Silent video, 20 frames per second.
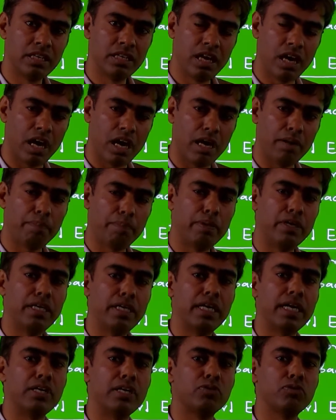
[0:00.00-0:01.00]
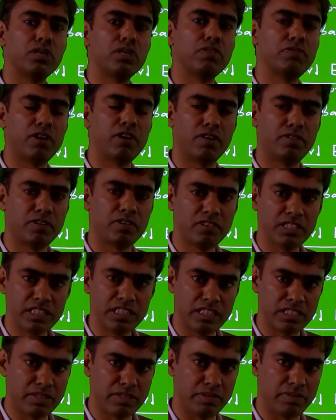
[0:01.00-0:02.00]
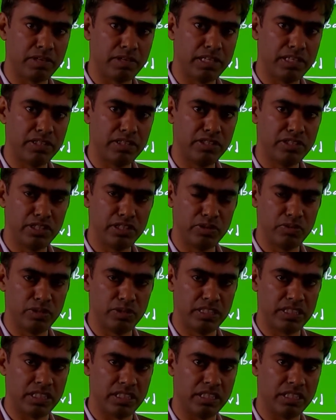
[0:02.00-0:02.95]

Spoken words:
upper diagonal form of a system of a linear equation.